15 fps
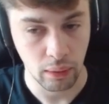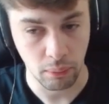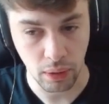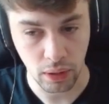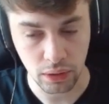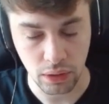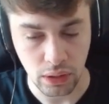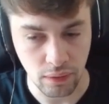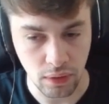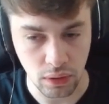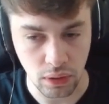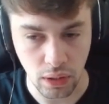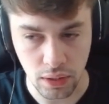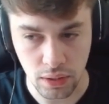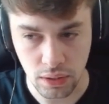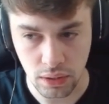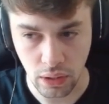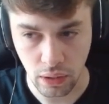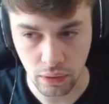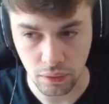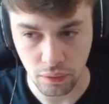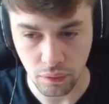But nevertheless,
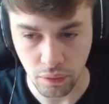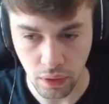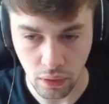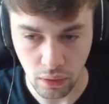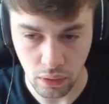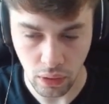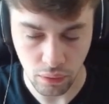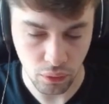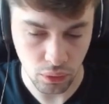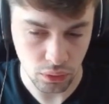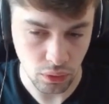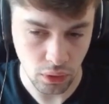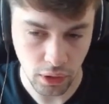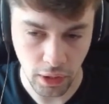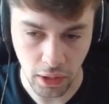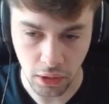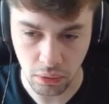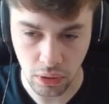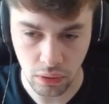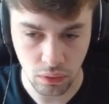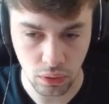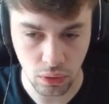I thought, okay,
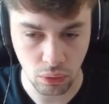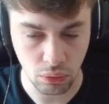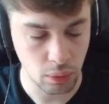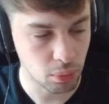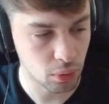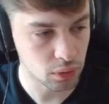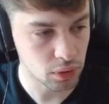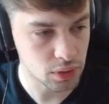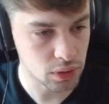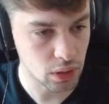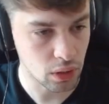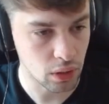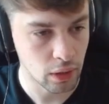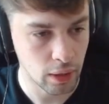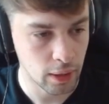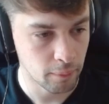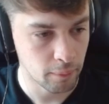even though the pawn is there,